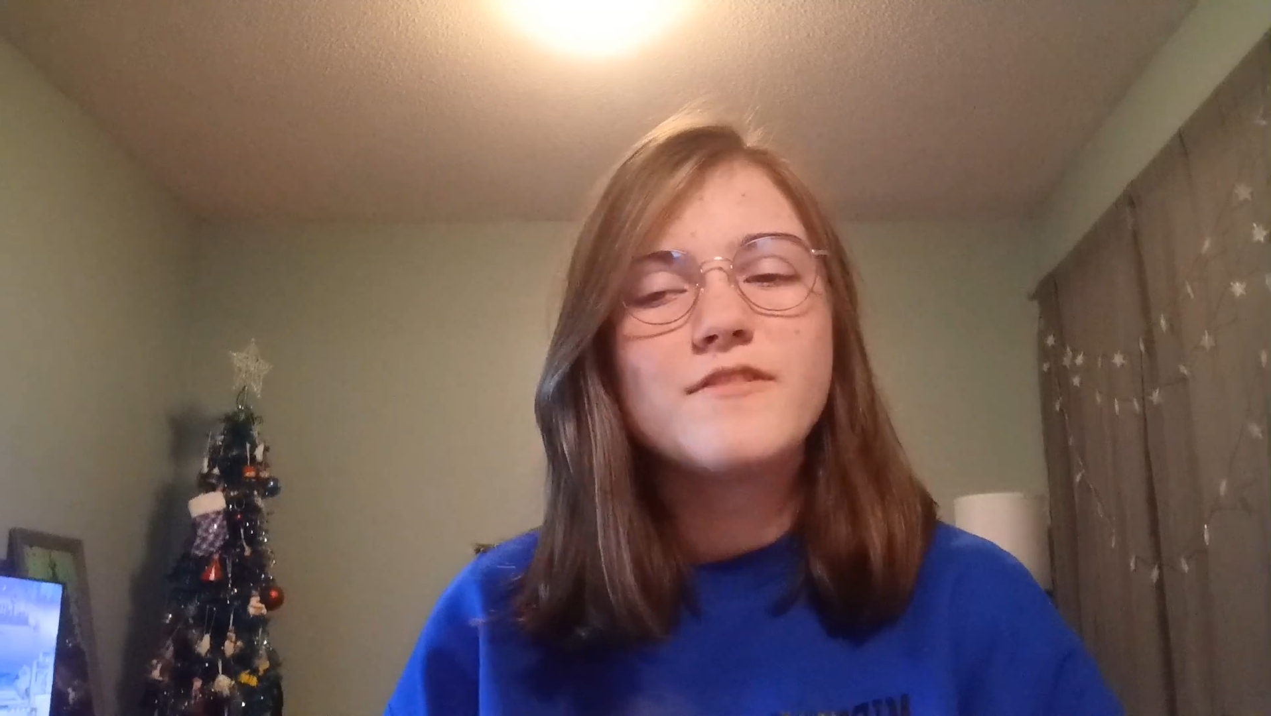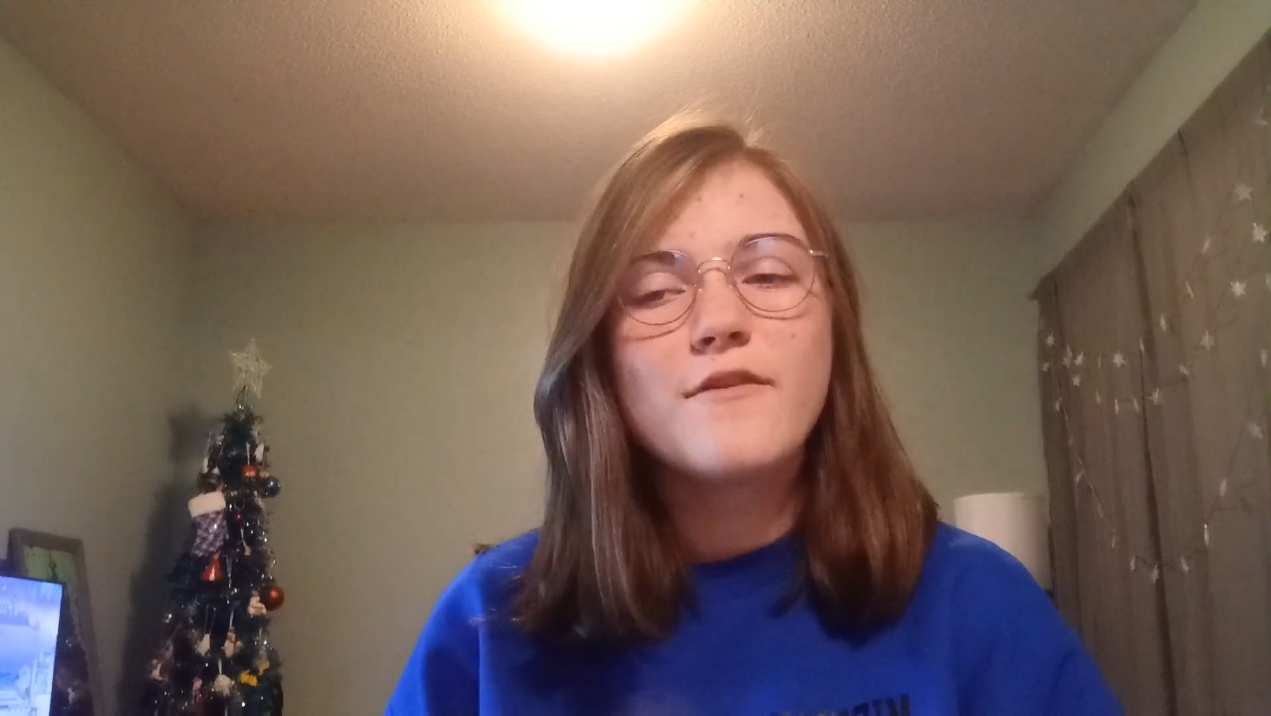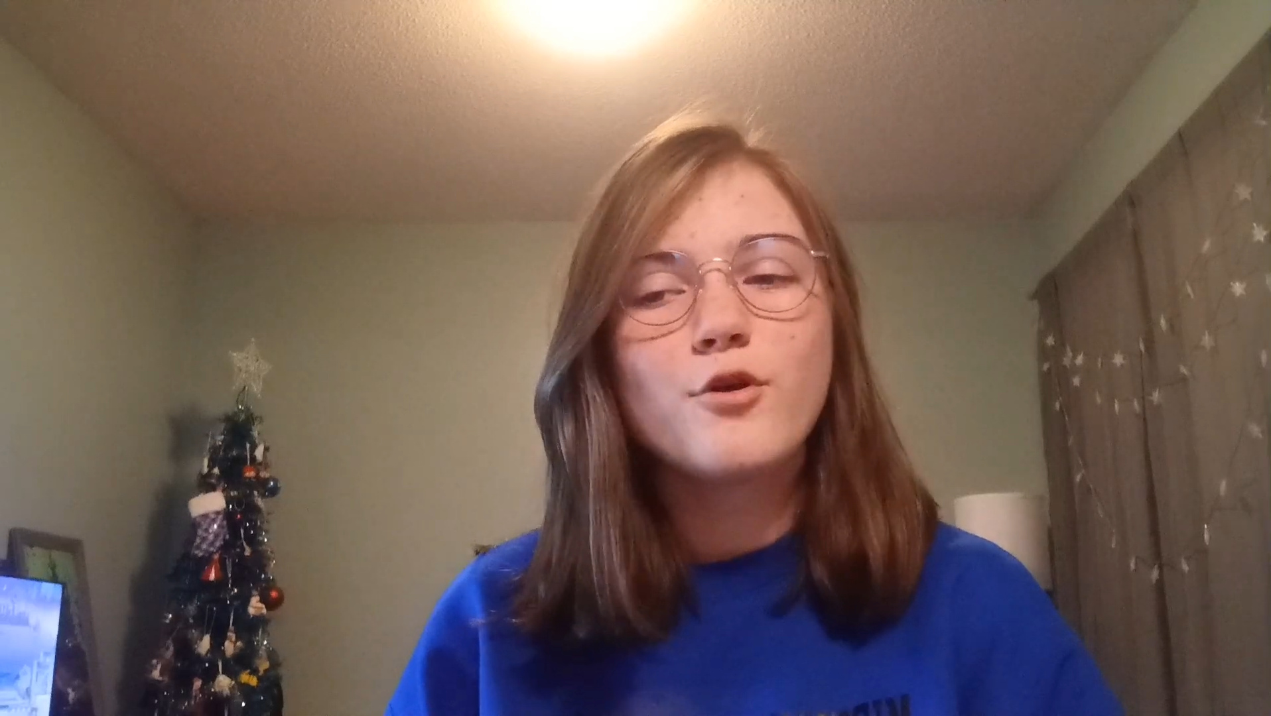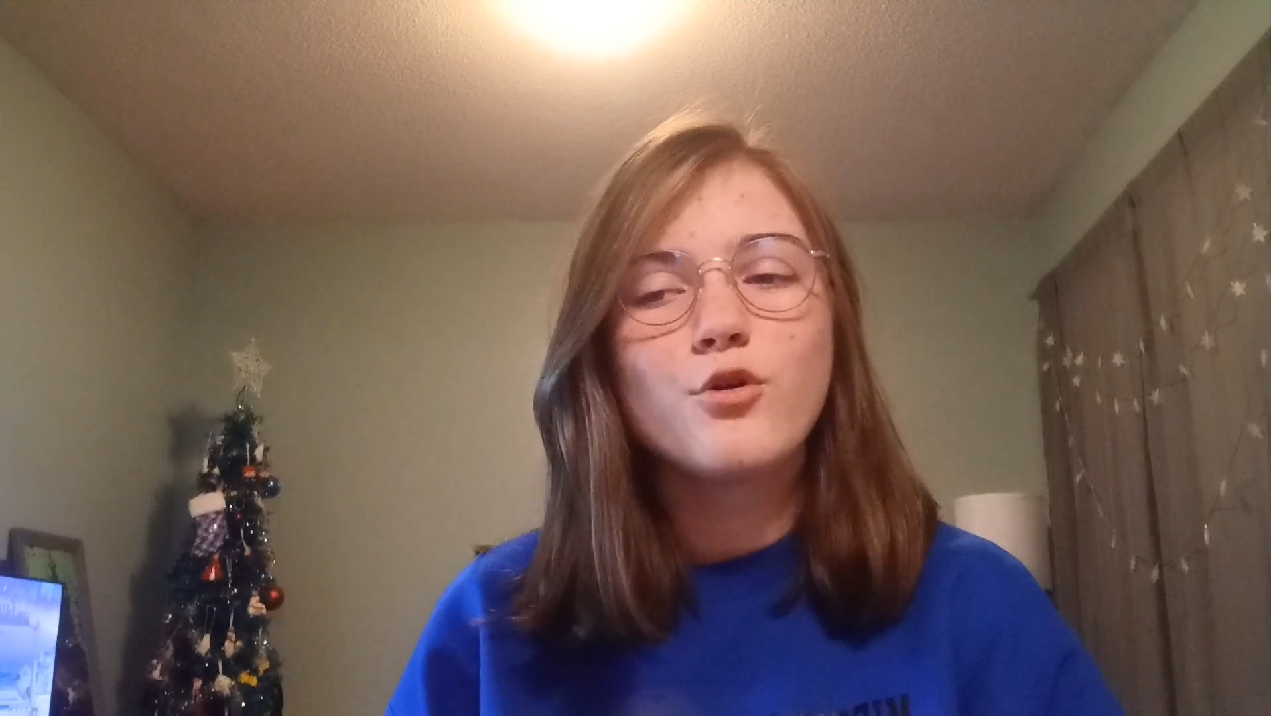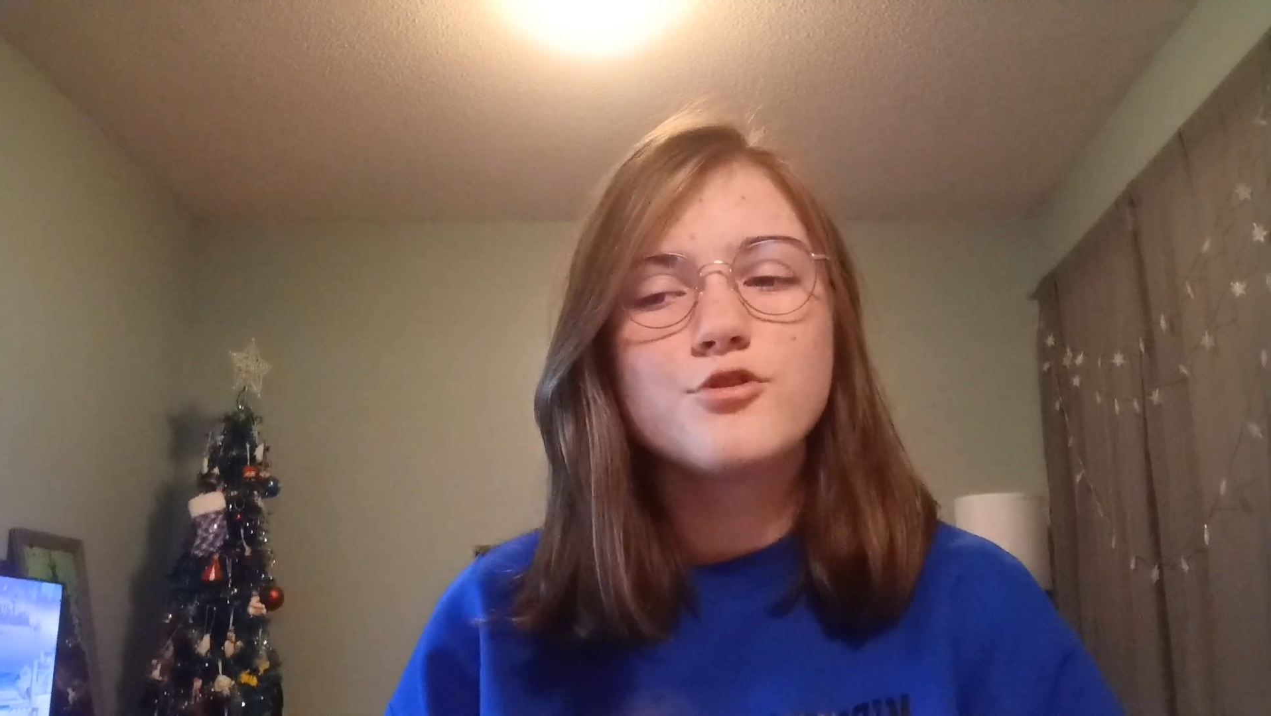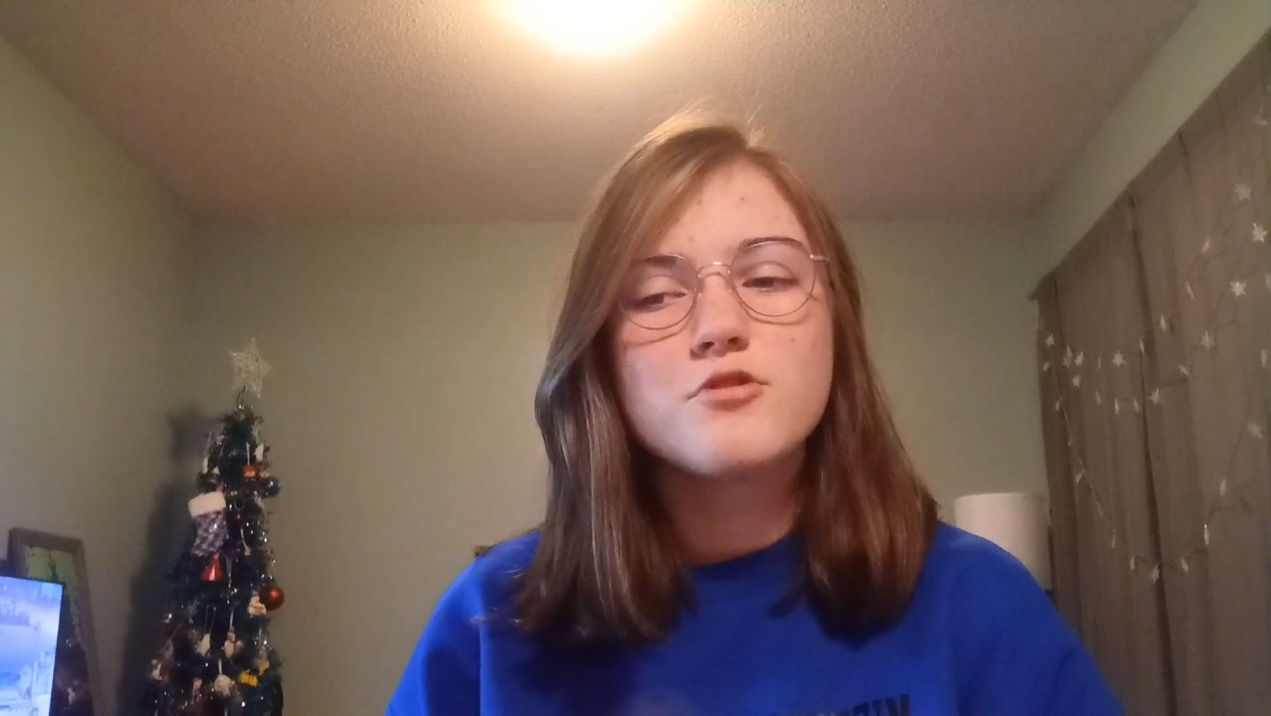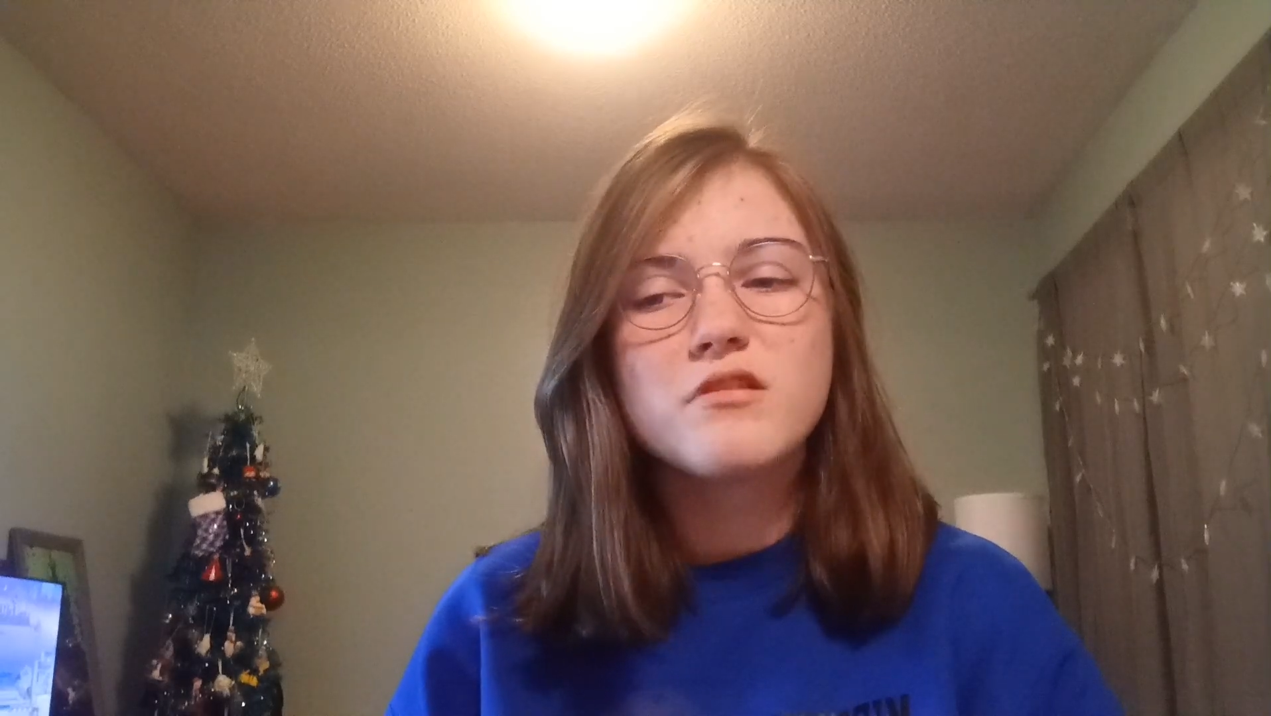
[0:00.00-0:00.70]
never heard you